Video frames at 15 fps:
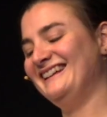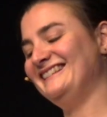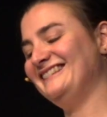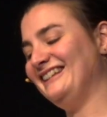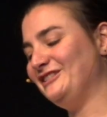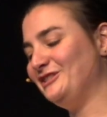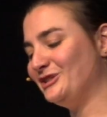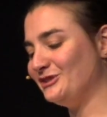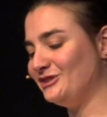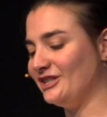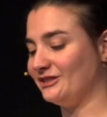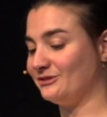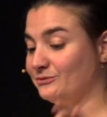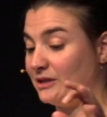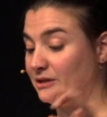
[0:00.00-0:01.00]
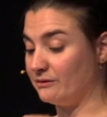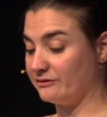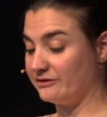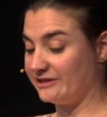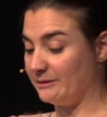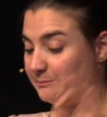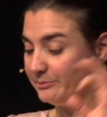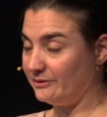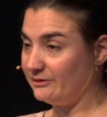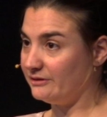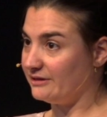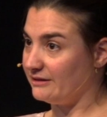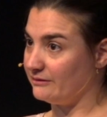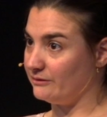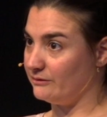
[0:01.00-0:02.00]
that you could just record samples
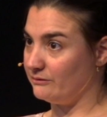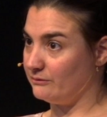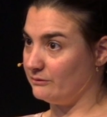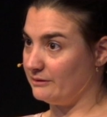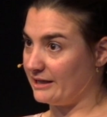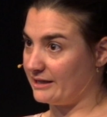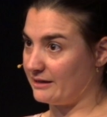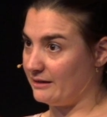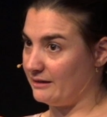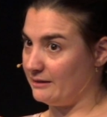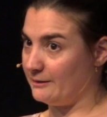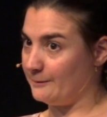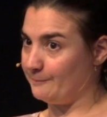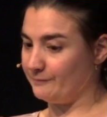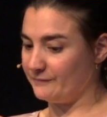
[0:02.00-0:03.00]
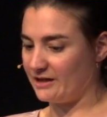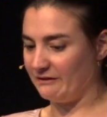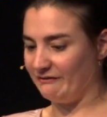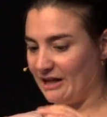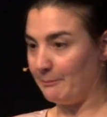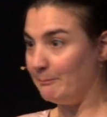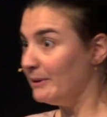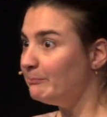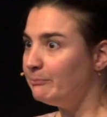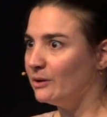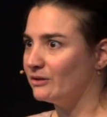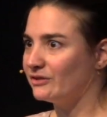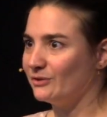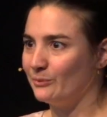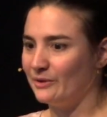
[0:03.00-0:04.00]
and do like kind of like a
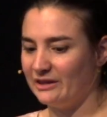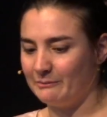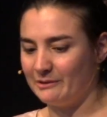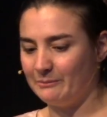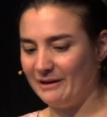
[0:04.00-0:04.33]
beatbox or whatever.